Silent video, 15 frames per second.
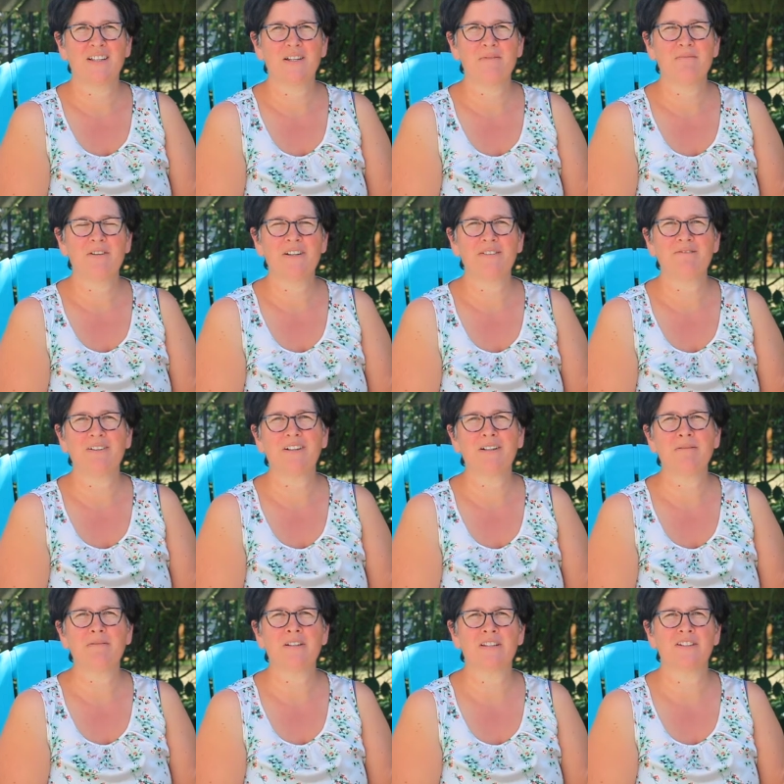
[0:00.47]
Good morning.
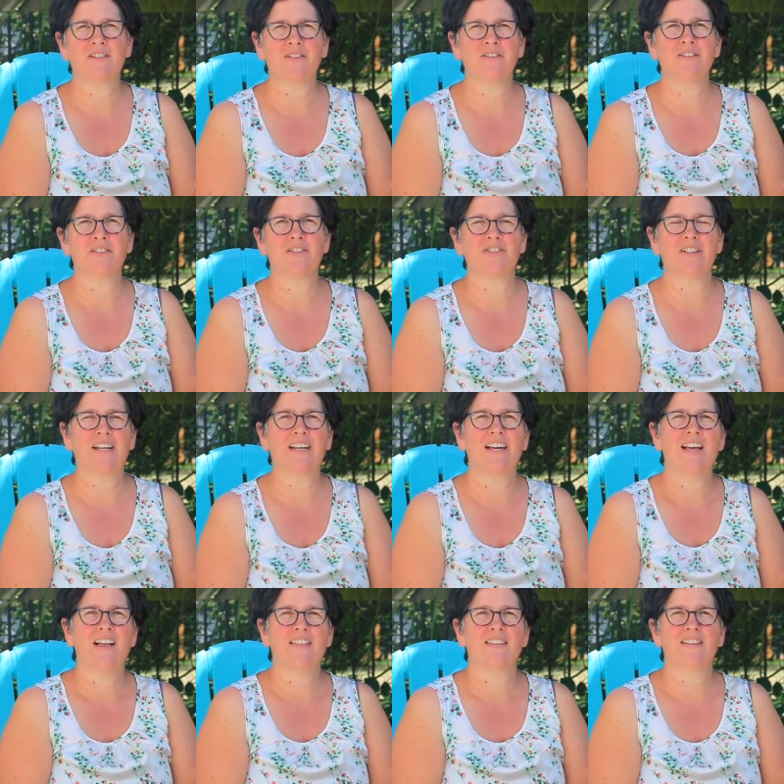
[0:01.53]
Welcome to the children's story.
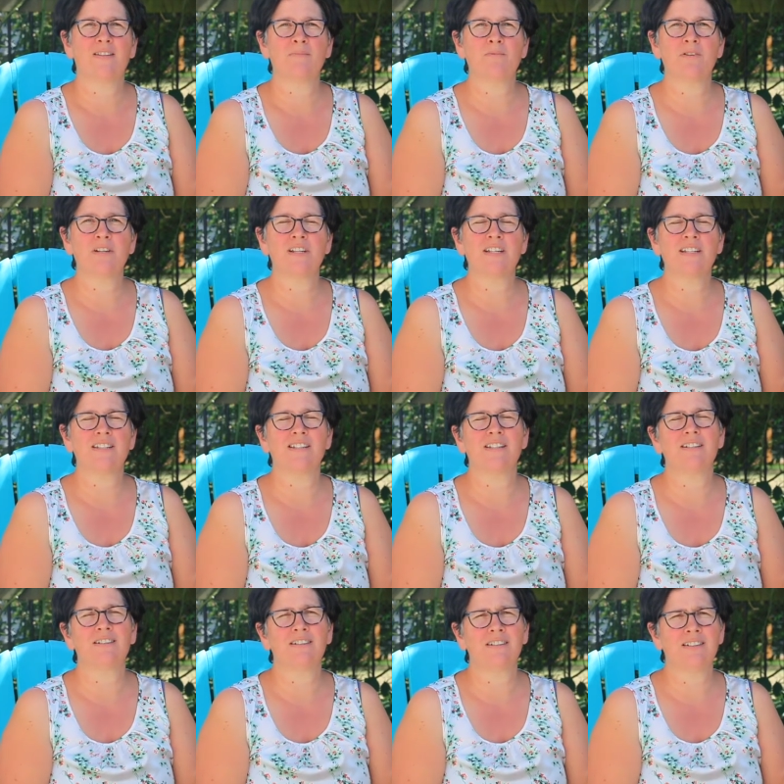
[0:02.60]
This morning is
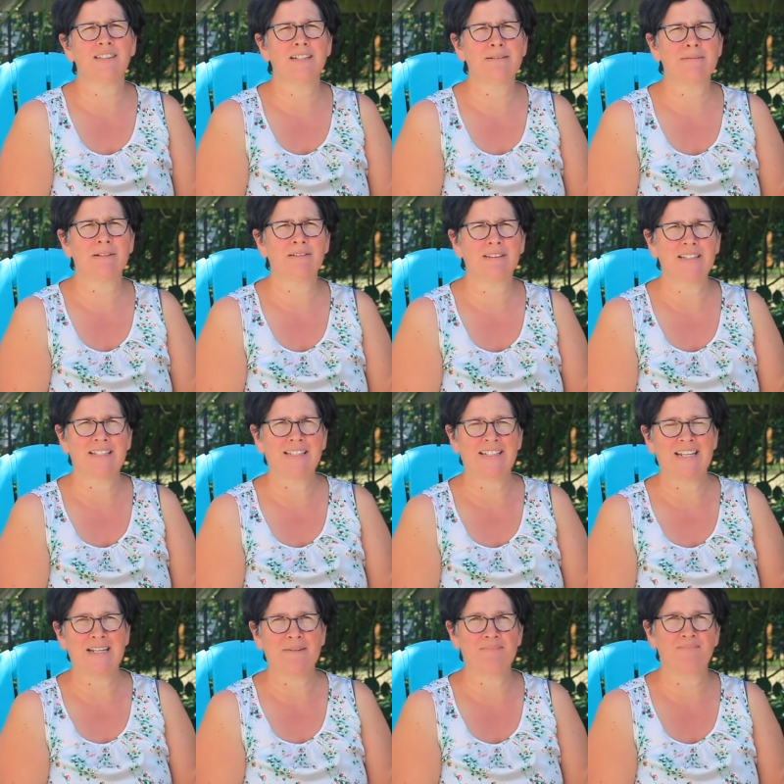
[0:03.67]
all about
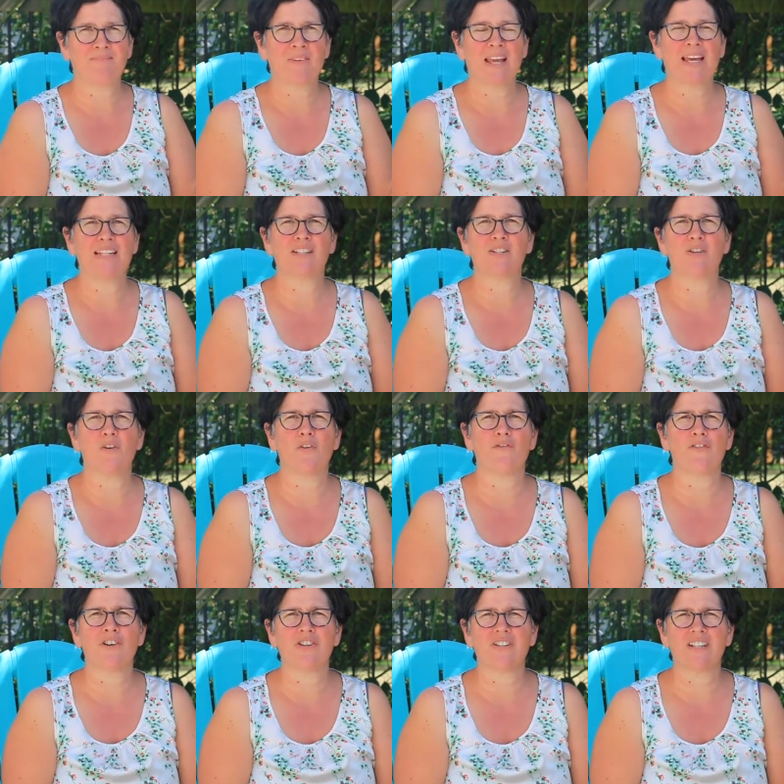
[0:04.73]
listening. And so,
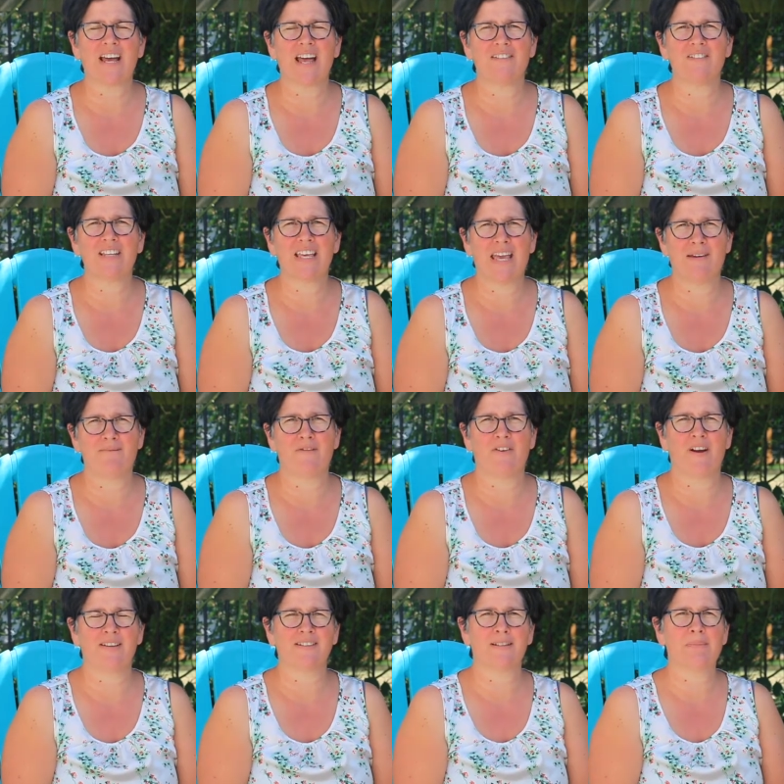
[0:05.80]
first, I have a game for
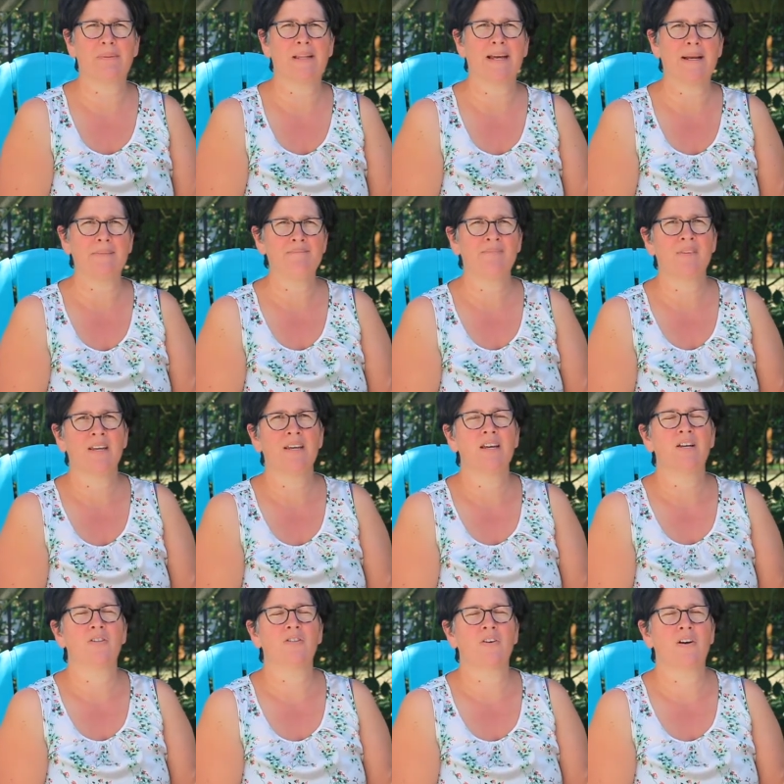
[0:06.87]
us to play.
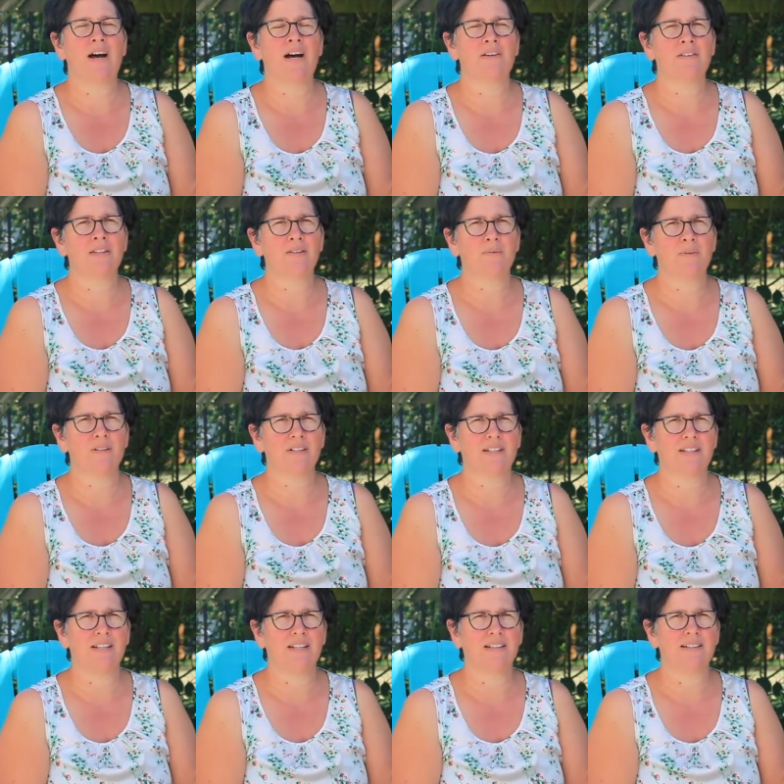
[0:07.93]
So, how this
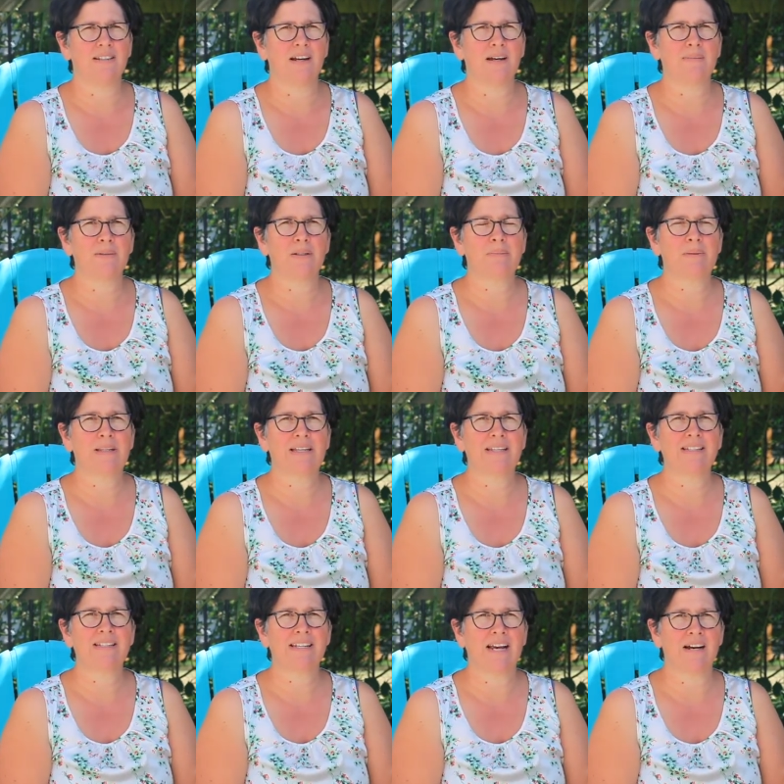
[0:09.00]
works is I'm going to play a
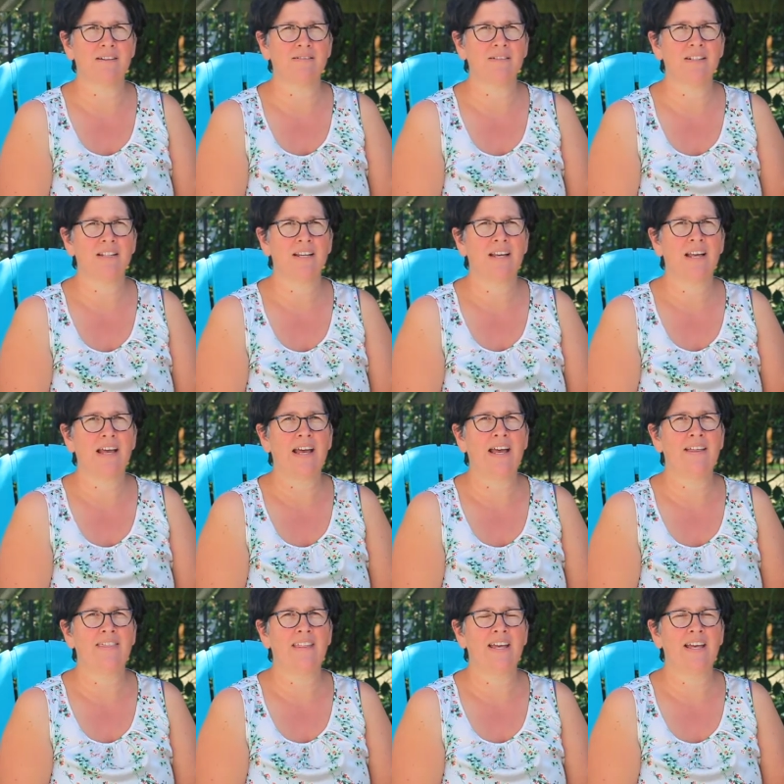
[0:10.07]
sound,
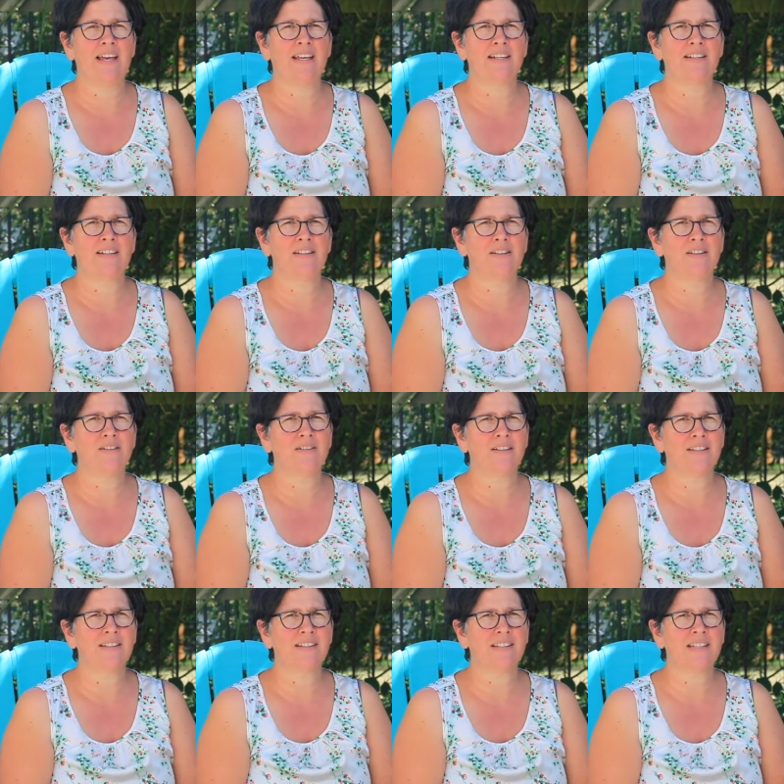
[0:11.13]
and then you
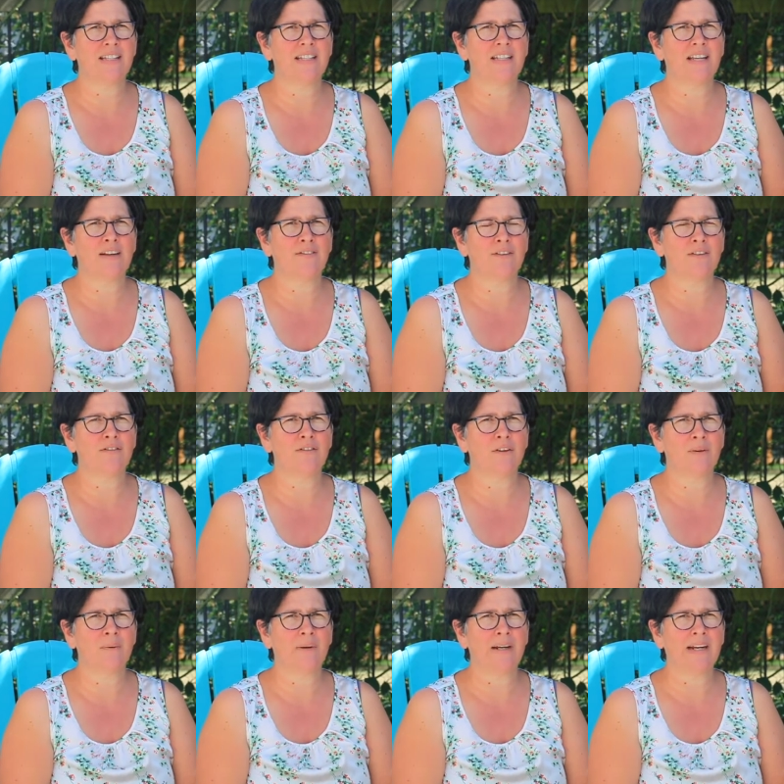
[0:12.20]
can see if you
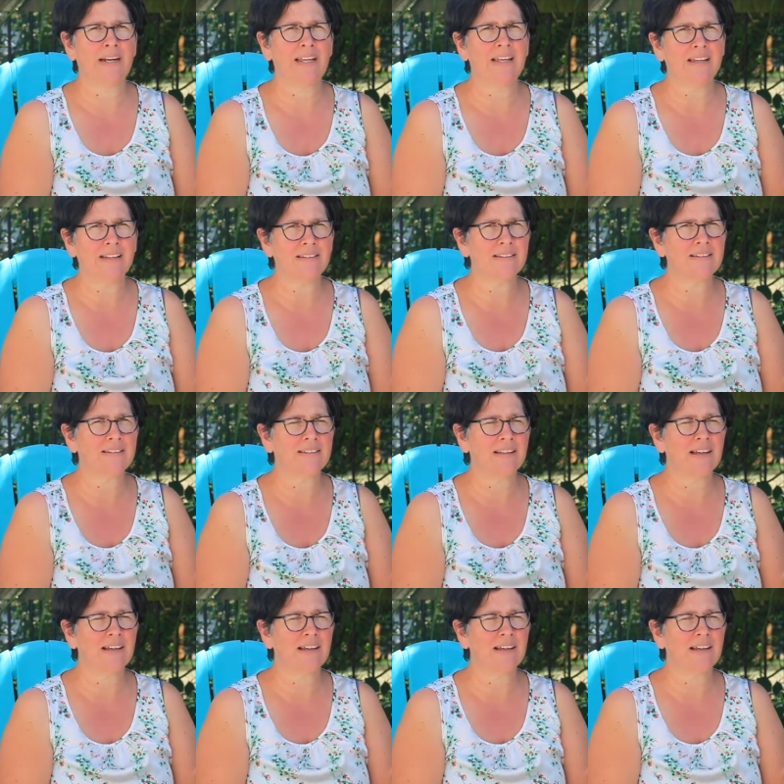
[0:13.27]
know what it is.